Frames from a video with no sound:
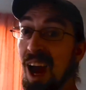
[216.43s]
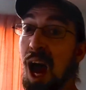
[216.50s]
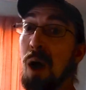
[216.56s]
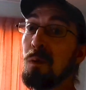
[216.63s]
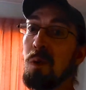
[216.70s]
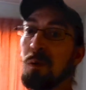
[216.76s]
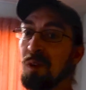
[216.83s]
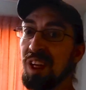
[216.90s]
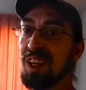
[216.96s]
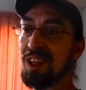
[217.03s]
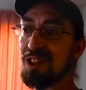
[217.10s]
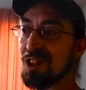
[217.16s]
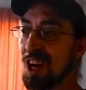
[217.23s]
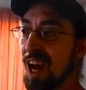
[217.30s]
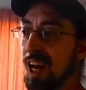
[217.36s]
I won't need
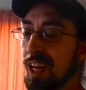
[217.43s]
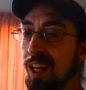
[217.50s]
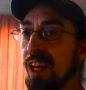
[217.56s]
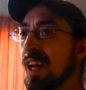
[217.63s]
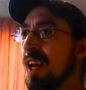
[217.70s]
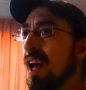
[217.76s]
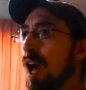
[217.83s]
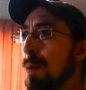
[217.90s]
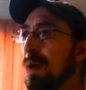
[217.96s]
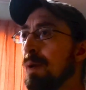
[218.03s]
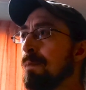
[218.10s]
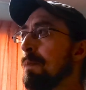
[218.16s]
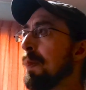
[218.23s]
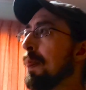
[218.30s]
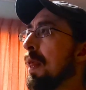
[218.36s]
a jacket. I
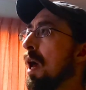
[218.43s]
mean,